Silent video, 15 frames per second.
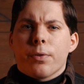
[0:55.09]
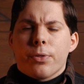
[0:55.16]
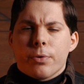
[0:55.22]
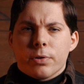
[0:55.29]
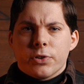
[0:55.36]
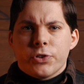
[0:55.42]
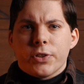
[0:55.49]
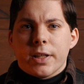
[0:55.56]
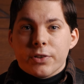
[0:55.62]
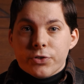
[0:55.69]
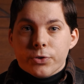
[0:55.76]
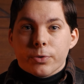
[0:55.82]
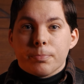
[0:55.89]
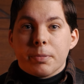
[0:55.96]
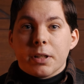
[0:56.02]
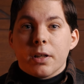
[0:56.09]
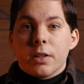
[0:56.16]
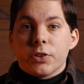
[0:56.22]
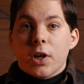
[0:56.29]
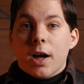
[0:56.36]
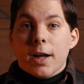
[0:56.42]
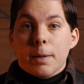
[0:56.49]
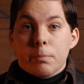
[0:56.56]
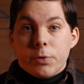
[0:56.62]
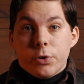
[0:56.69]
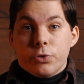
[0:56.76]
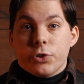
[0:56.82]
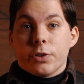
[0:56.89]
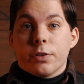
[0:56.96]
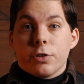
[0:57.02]
thirds sensor because I am
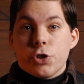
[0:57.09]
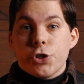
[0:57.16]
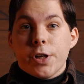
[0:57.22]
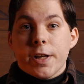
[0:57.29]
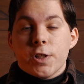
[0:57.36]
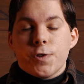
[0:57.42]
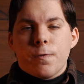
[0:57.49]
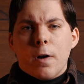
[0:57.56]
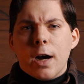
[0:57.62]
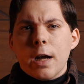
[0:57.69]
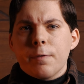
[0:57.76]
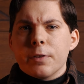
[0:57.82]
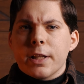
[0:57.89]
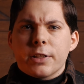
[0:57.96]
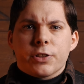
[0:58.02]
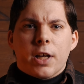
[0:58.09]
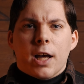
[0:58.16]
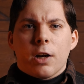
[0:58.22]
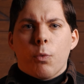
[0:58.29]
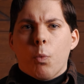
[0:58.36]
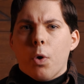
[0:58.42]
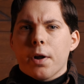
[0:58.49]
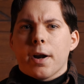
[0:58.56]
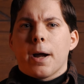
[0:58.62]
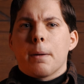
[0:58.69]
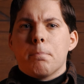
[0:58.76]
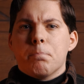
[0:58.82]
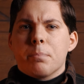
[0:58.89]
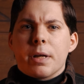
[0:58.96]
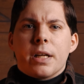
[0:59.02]
using the GH5 and that's kind of what
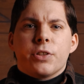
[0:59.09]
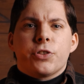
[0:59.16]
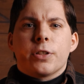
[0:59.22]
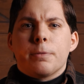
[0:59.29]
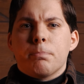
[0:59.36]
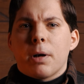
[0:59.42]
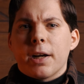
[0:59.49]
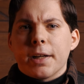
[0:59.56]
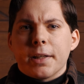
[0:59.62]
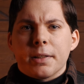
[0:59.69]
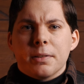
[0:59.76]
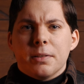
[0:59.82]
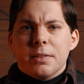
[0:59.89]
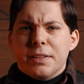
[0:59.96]
I'm basing my